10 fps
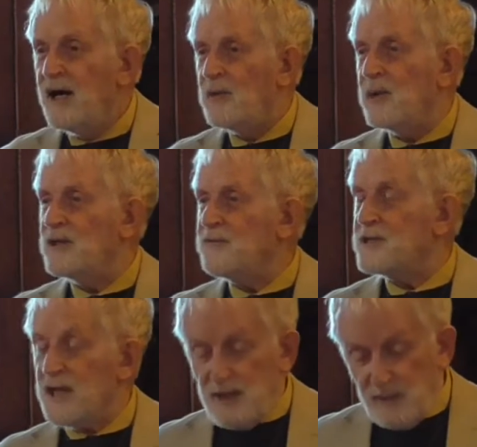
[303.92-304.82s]
I wonder if
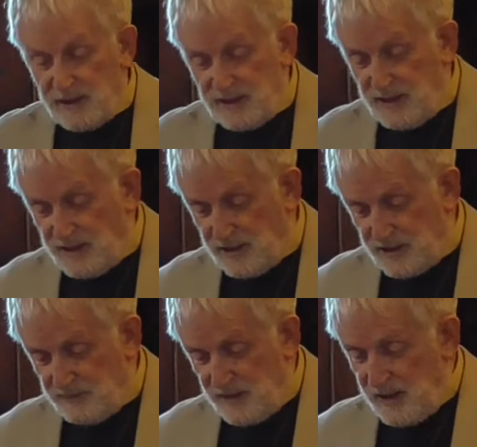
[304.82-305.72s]
there's anybody
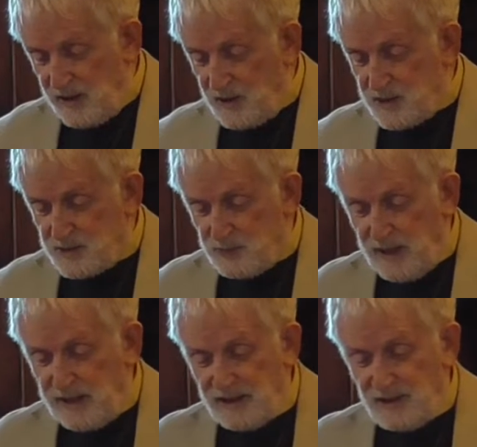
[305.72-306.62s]
here who is
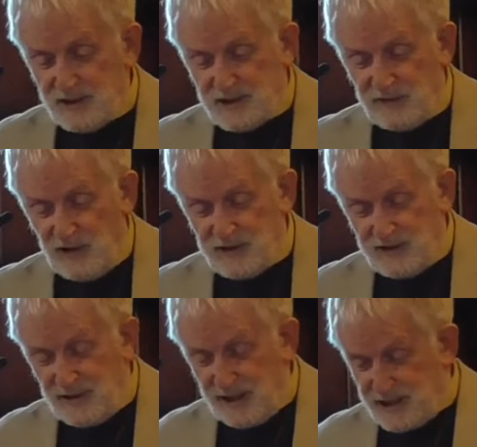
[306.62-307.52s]
planning not to vote
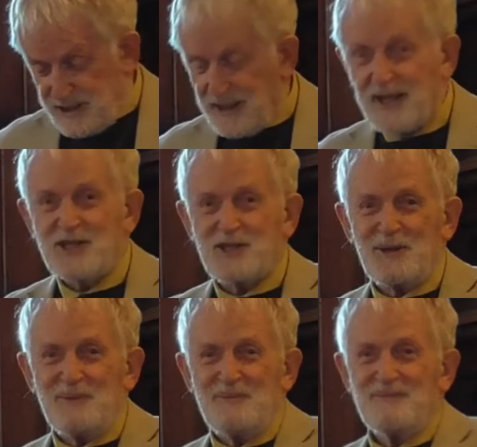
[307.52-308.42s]
in the next
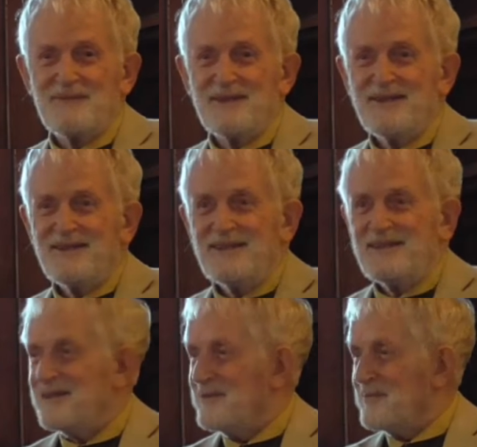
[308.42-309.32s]
election.
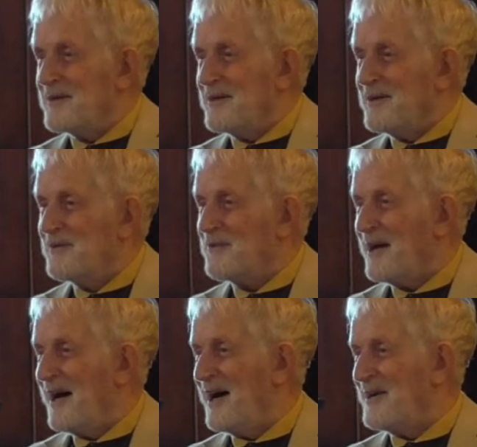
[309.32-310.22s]
If
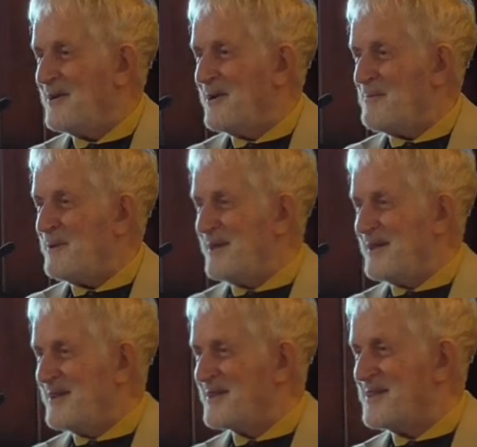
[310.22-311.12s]
they are, they're not
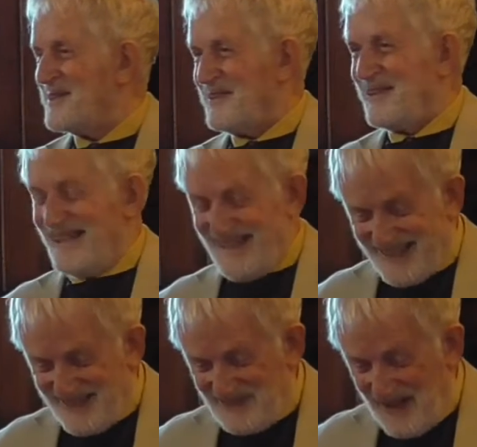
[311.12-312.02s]
pleading guilty to it.
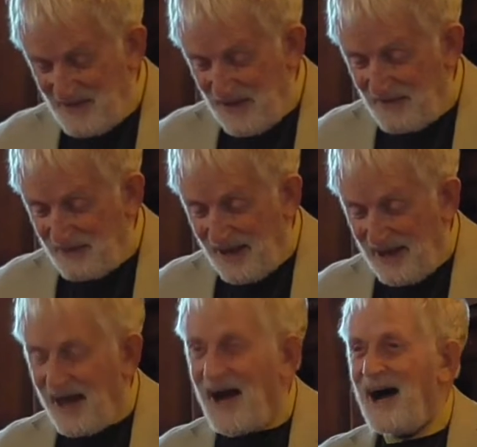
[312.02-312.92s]

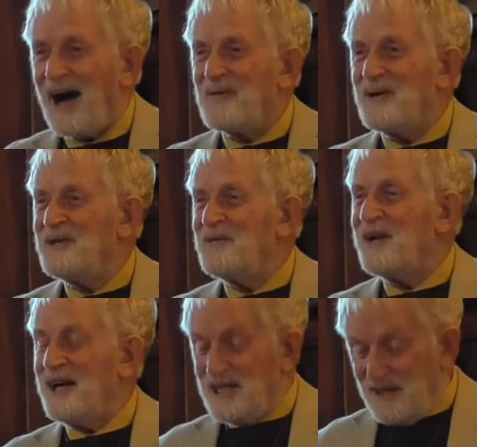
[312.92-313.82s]
I wonder if
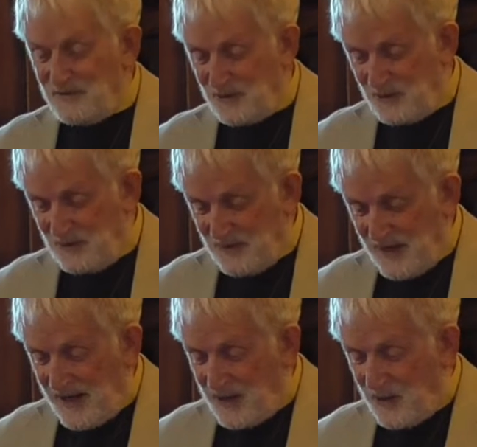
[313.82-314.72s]
there are any of you
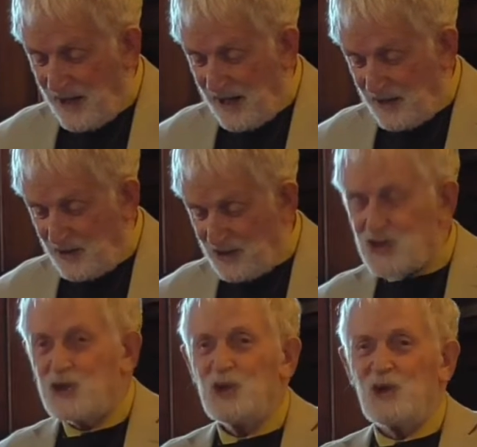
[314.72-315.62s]
who are not
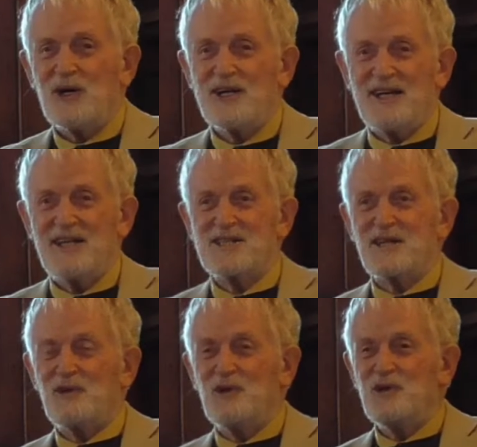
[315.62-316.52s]
sure yet
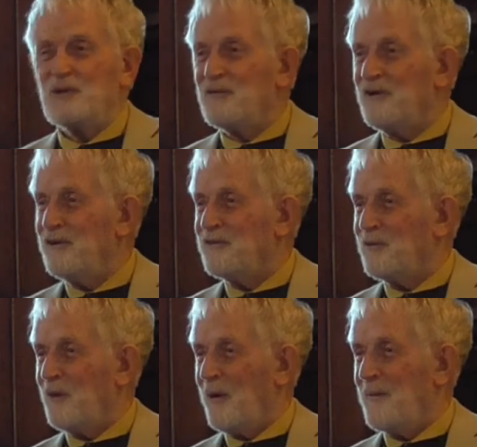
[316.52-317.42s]
of who you will vote
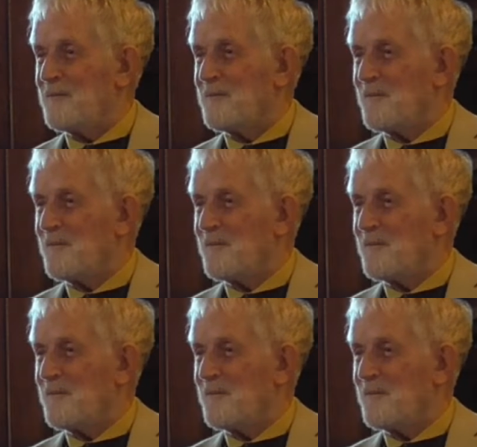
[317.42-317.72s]
for.